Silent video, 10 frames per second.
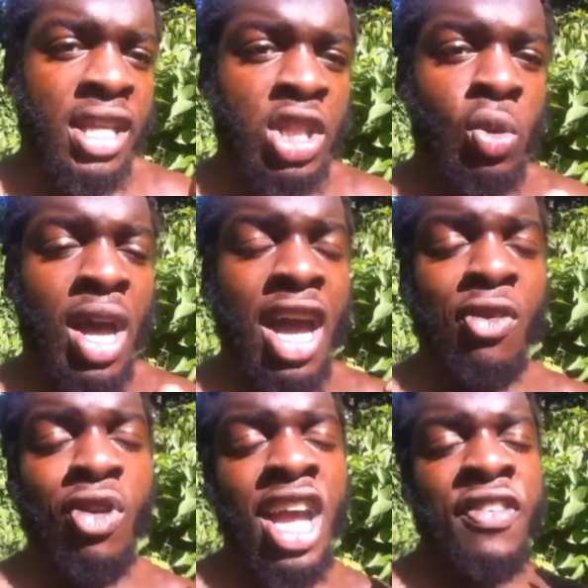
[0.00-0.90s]
until
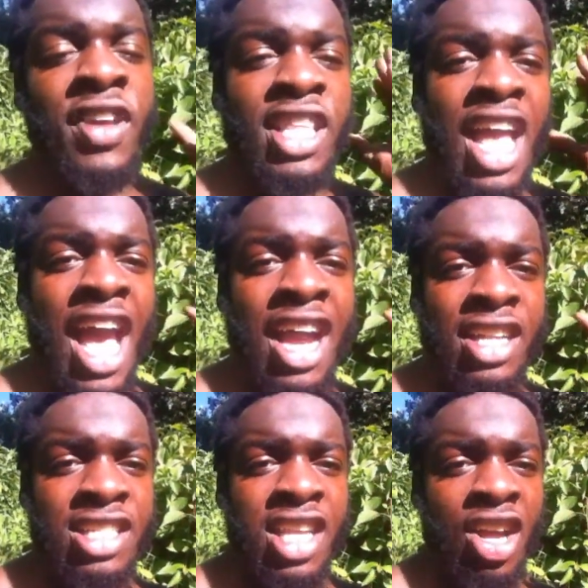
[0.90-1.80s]
I arrive at the
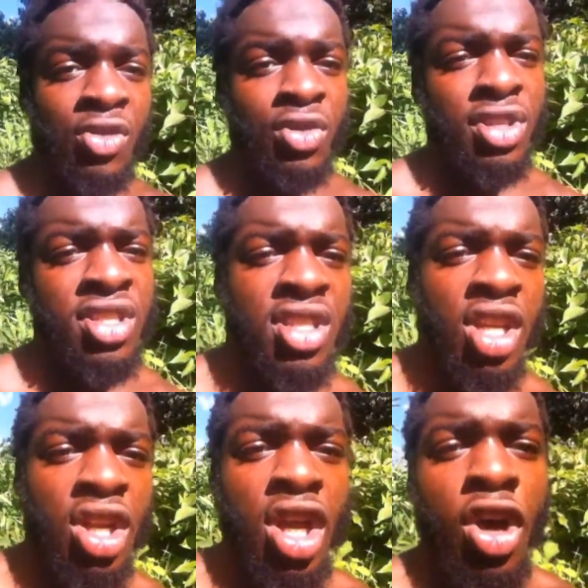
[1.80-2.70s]
higher
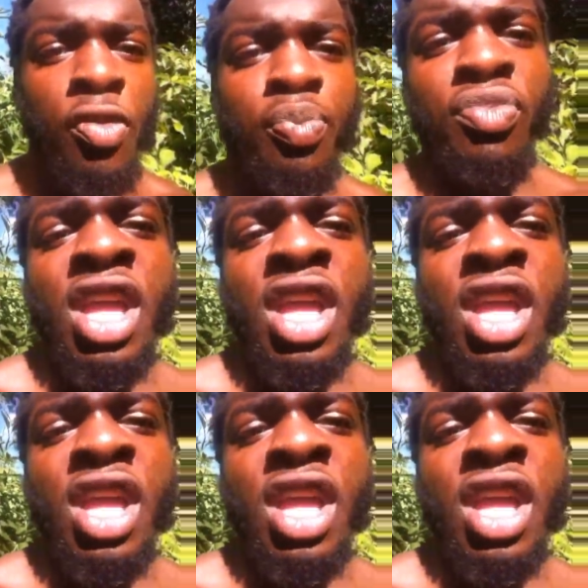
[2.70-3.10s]
chakras, you know?